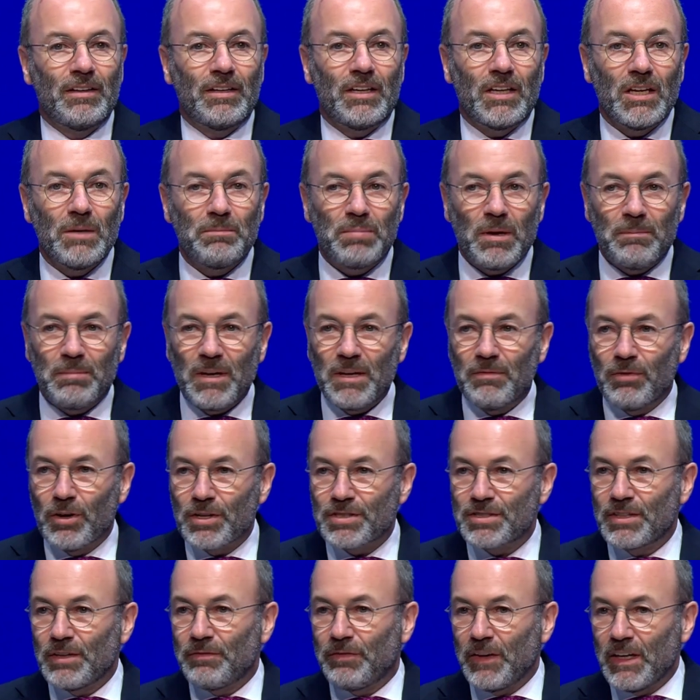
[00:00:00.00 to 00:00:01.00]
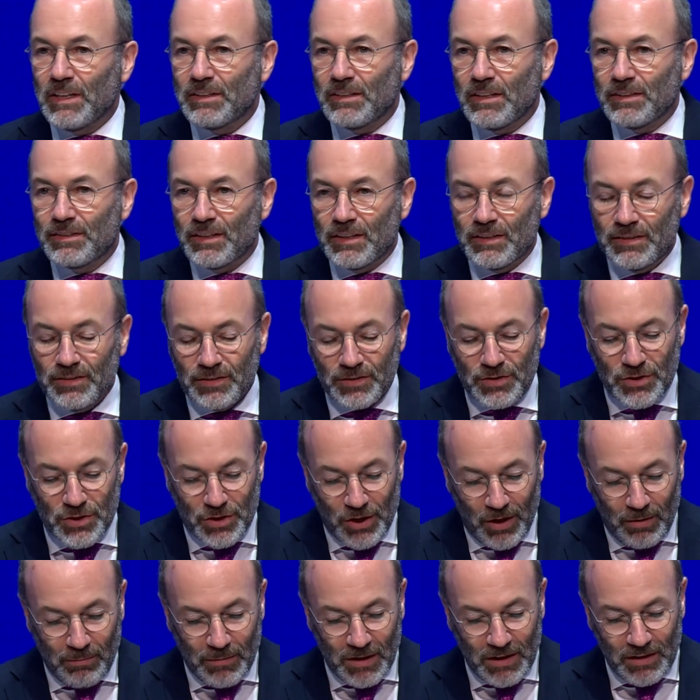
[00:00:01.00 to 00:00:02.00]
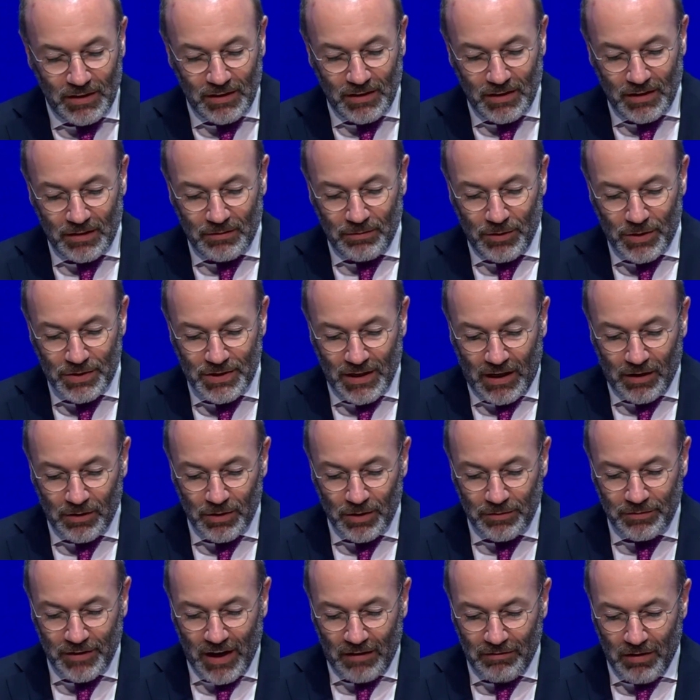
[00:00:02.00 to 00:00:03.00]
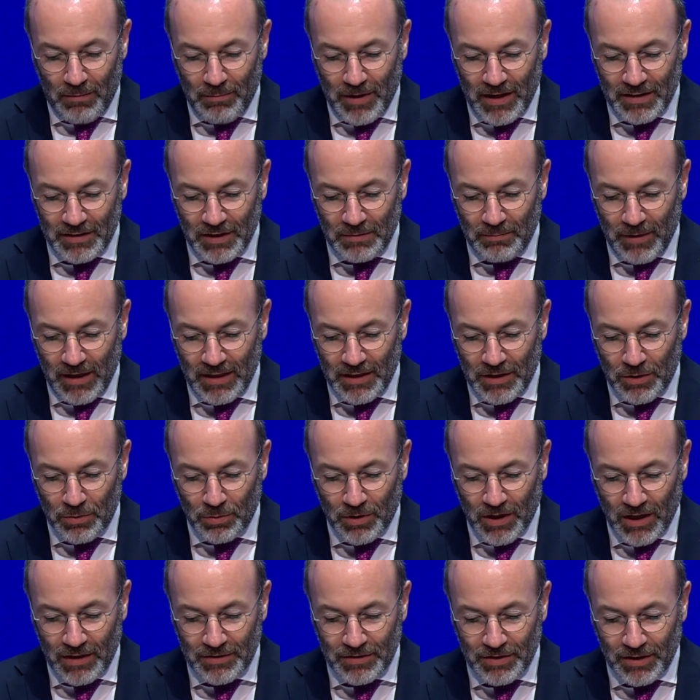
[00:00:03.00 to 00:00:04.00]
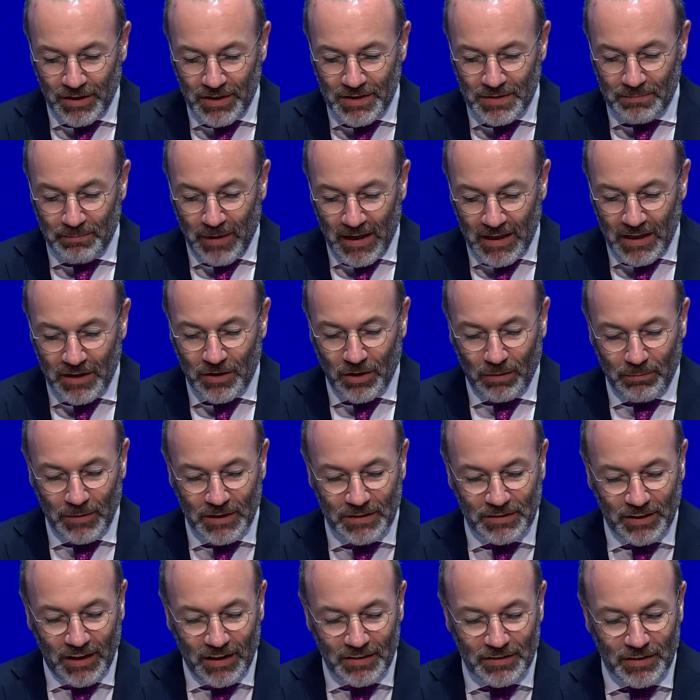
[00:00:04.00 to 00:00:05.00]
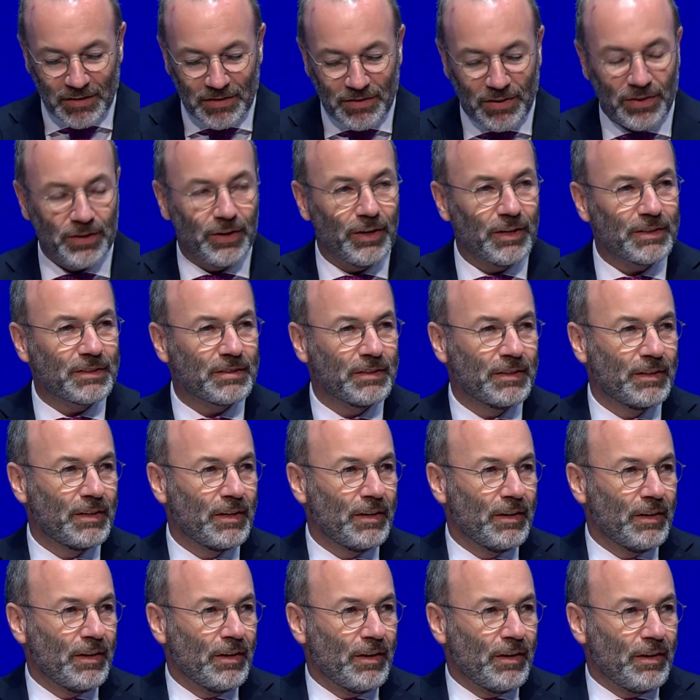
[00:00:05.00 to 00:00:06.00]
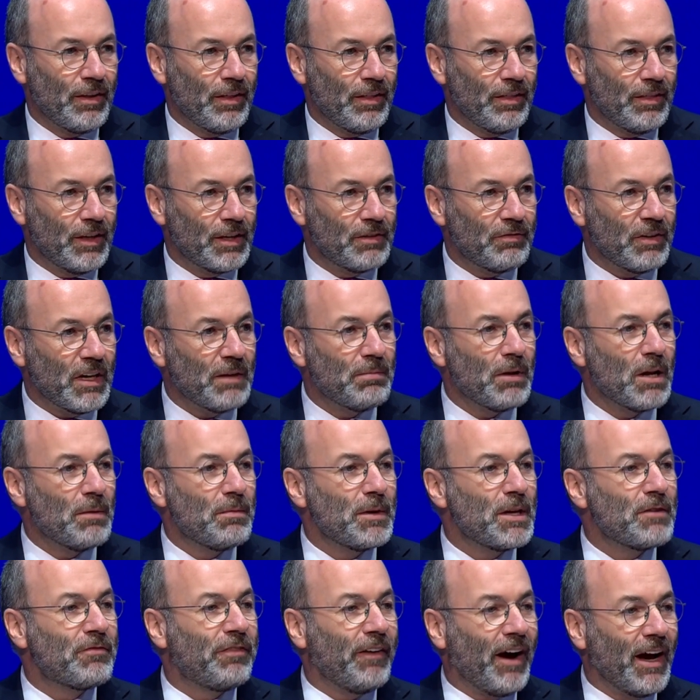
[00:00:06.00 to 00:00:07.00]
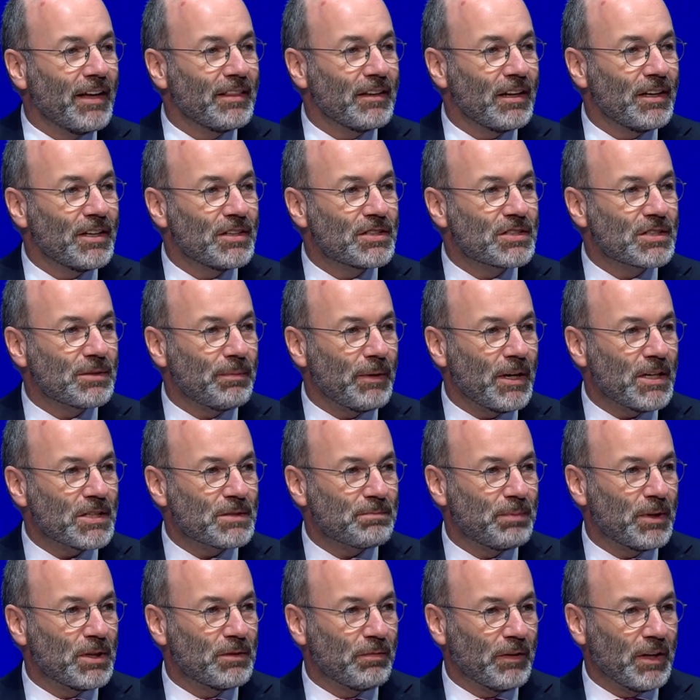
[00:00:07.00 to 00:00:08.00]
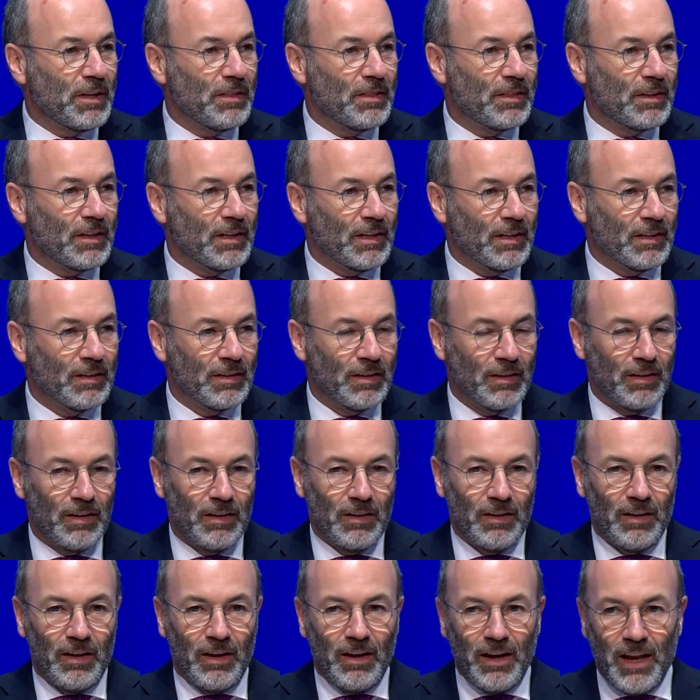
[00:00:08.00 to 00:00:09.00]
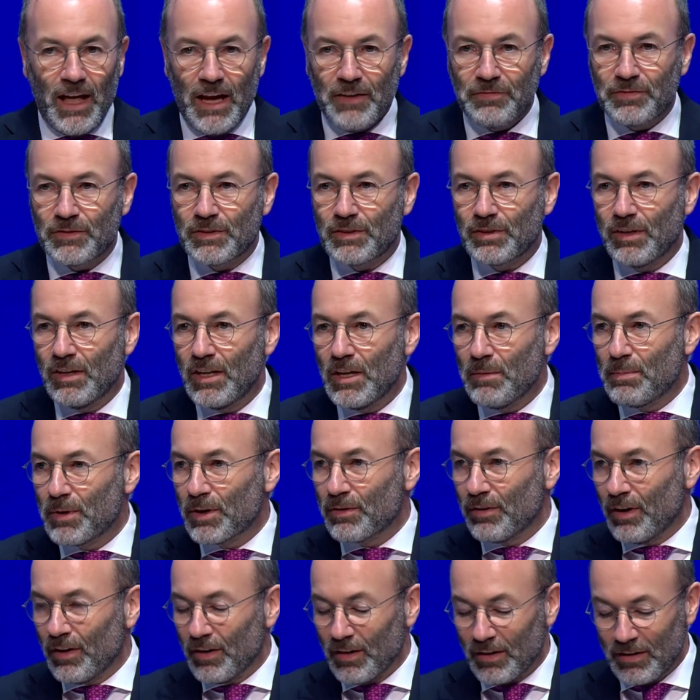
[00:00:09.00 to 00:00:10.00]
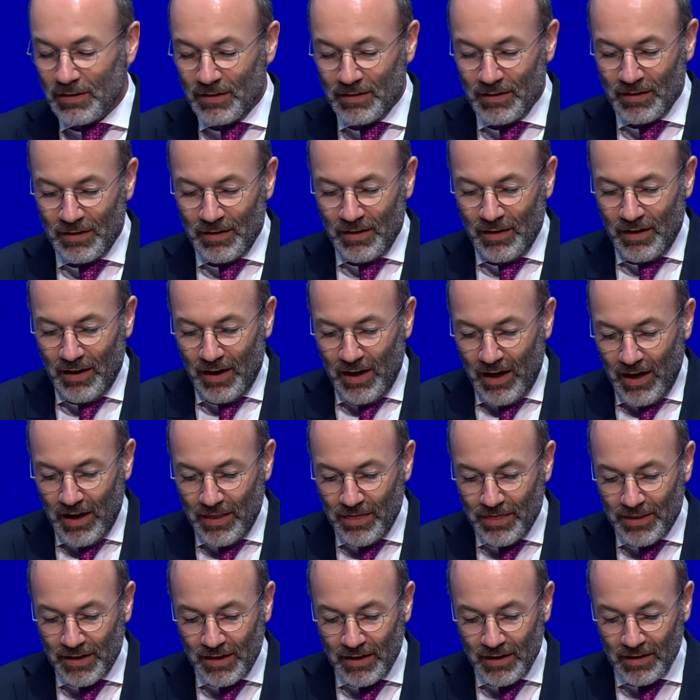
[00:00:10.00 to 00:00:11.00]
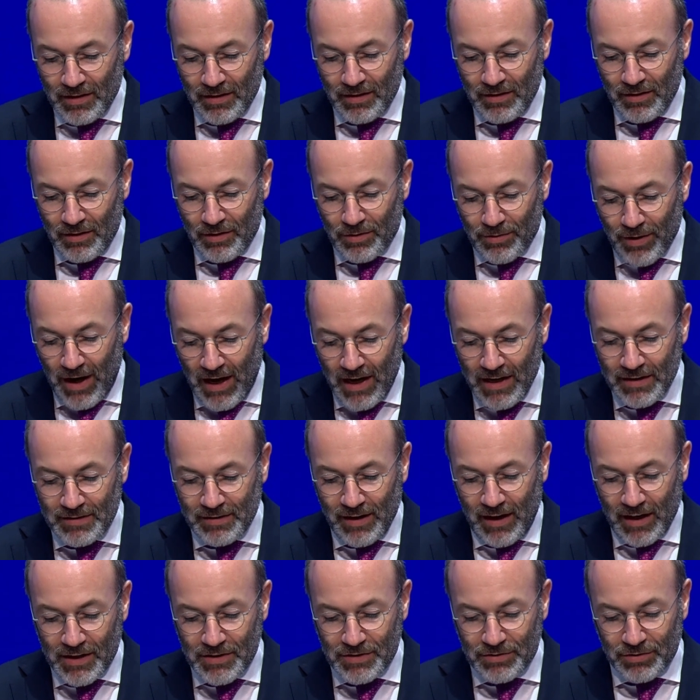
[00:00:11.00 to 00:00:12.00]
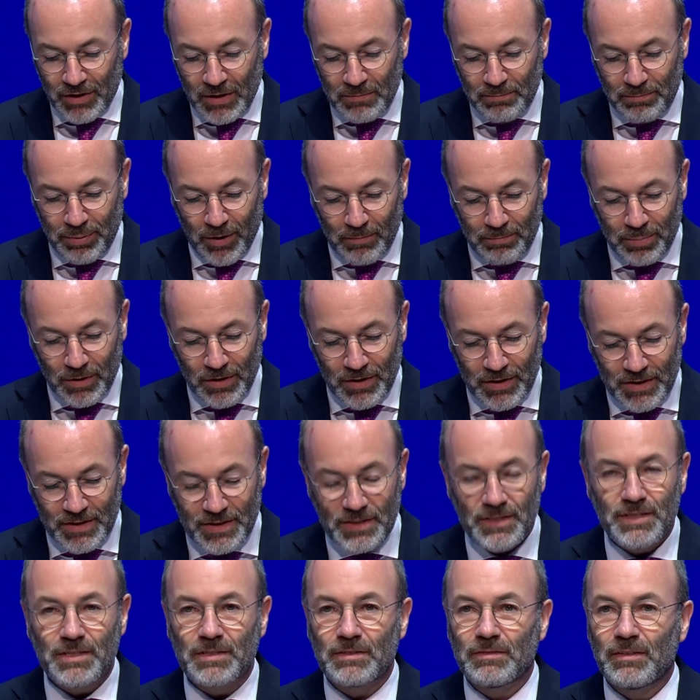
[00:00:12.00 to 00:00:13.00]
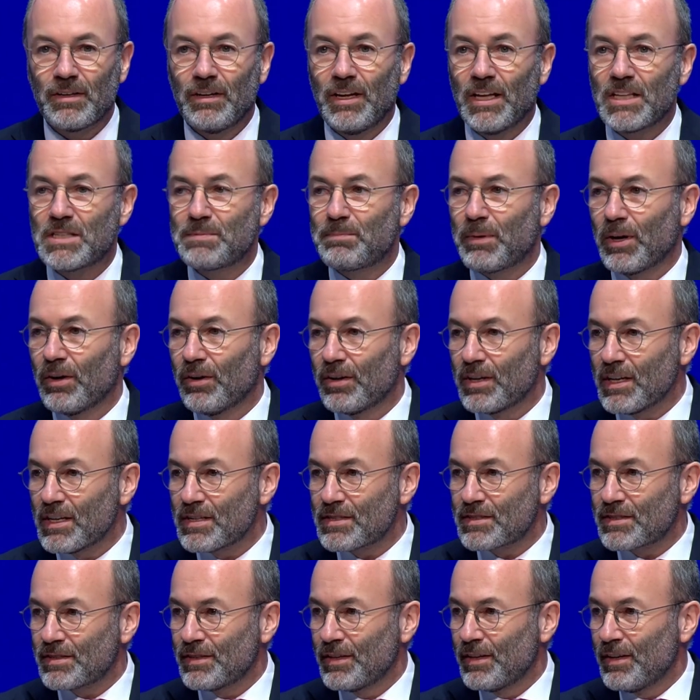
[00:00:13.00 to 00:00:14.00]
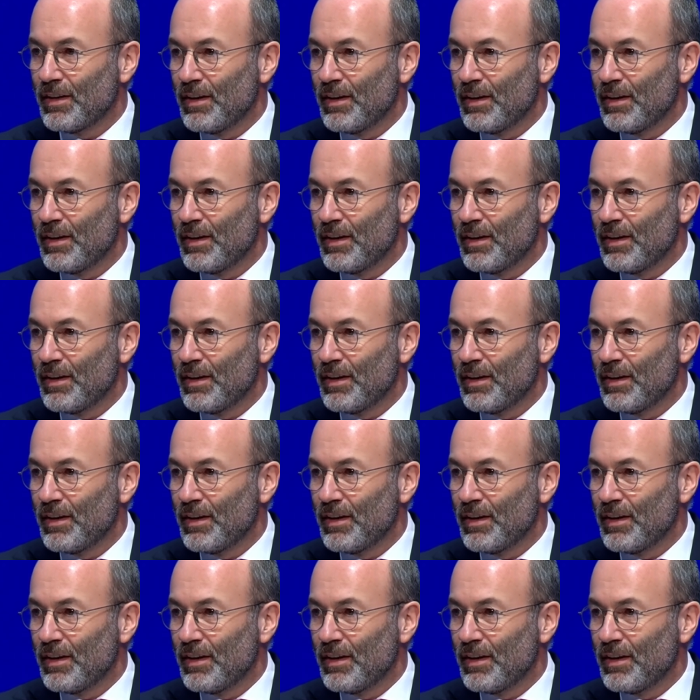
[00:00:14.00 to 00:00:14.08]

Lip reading: EPP was defeated in Germany and was out of government in many EU countries. Many commentators thought that we will be finally squeezed between the left liberal and the right extreme populists. Let's be honest,